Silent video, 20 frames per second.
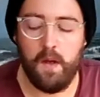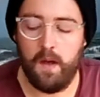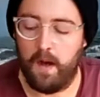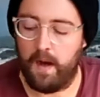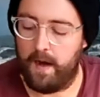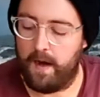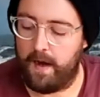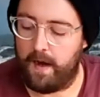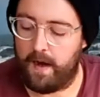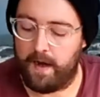
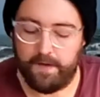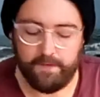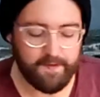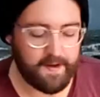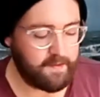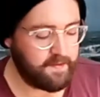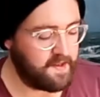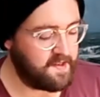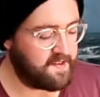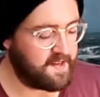I
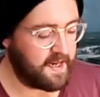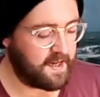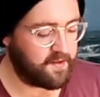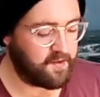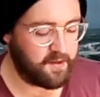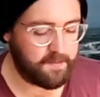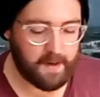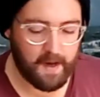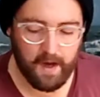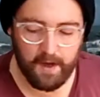found these sticks on
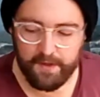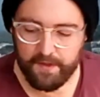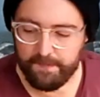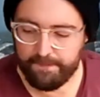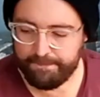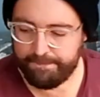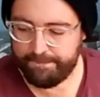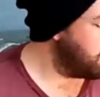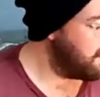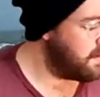the path.
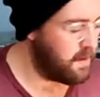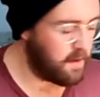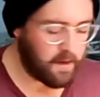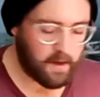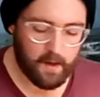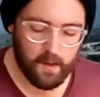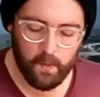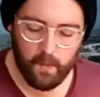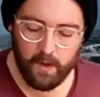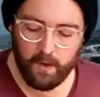
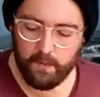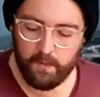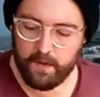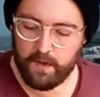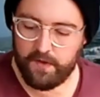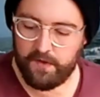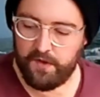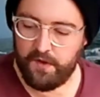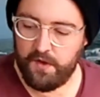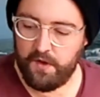And what I want
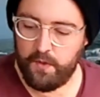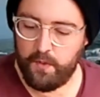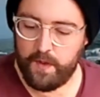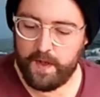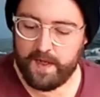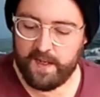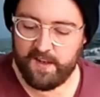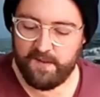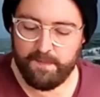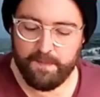to do
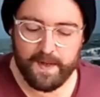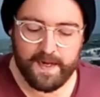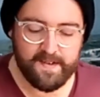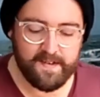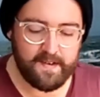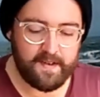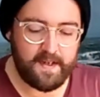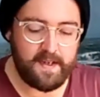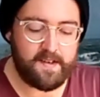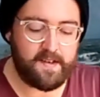is
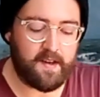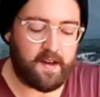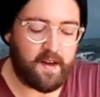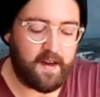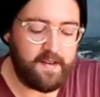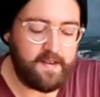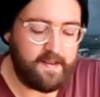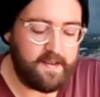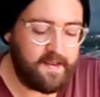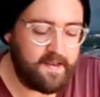basically
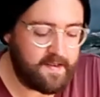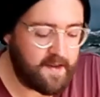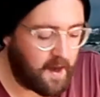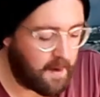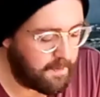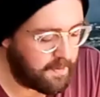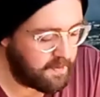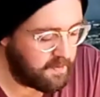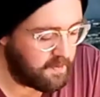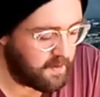tidy these
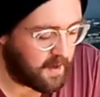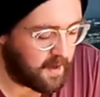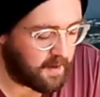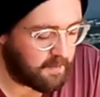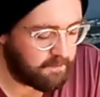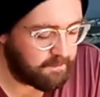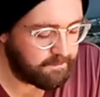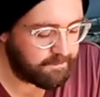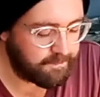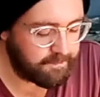up,
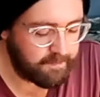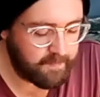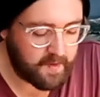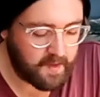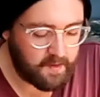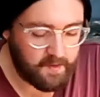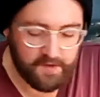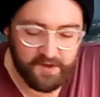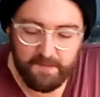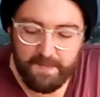
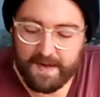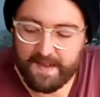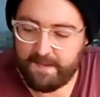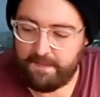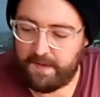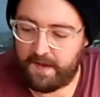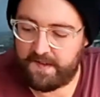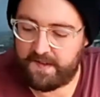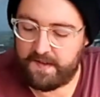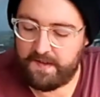so make them
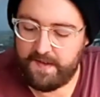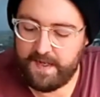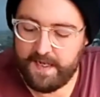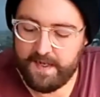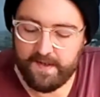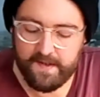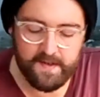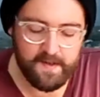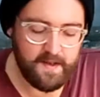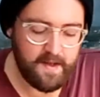nice and
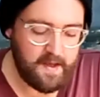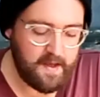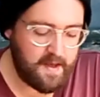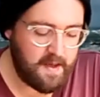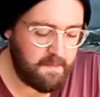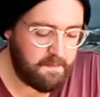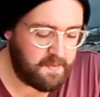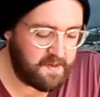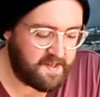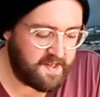neat.
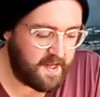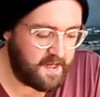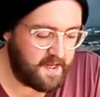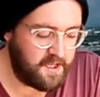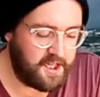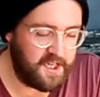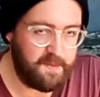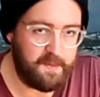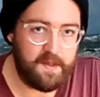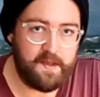
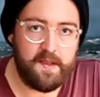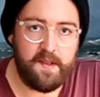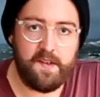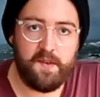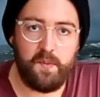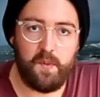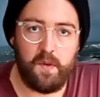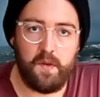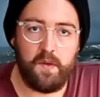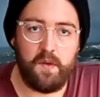Potentially with this
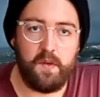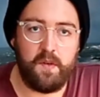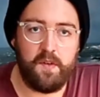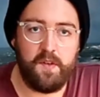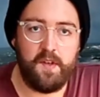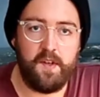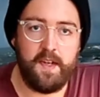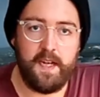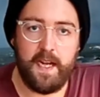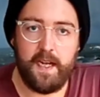one,
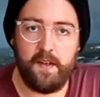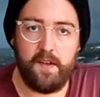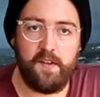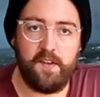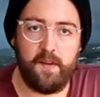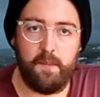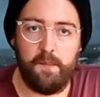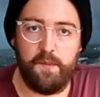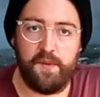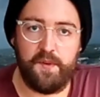turn it into
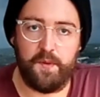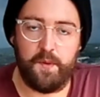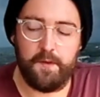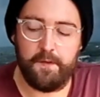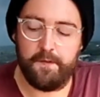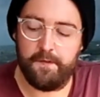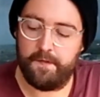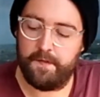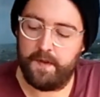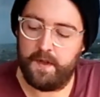some sort
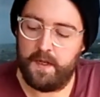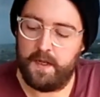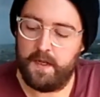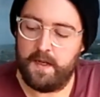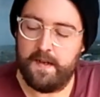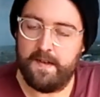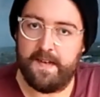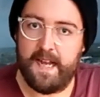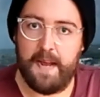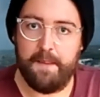of
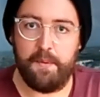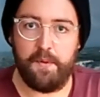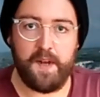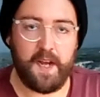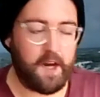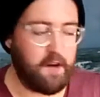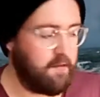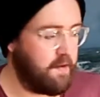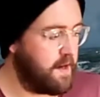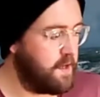table
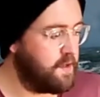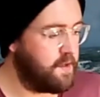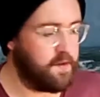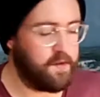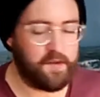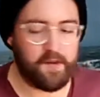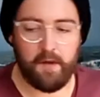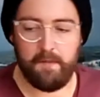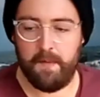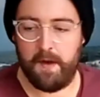decoration.
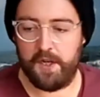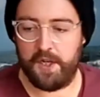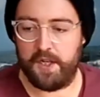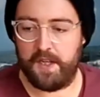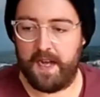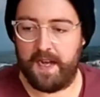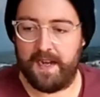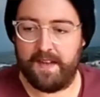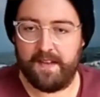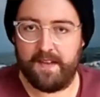So imagine
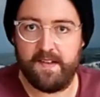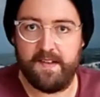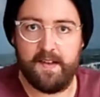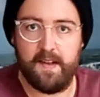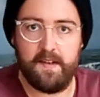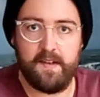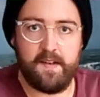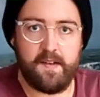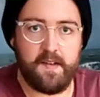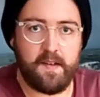that in the
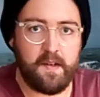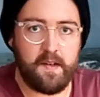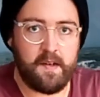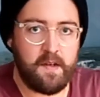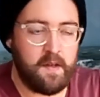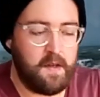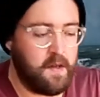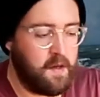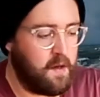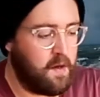center
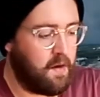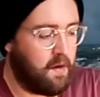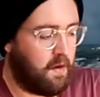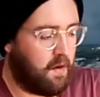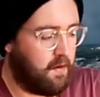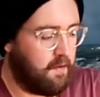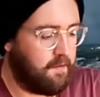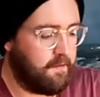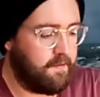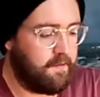
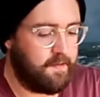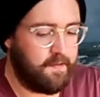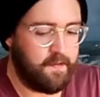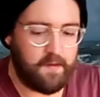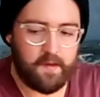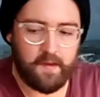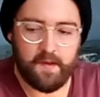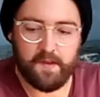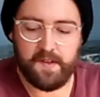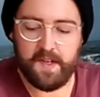of
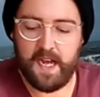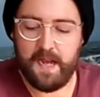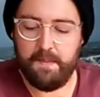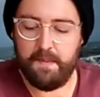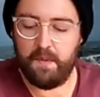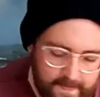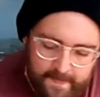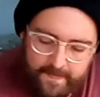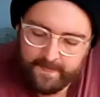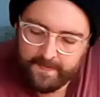the
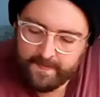table.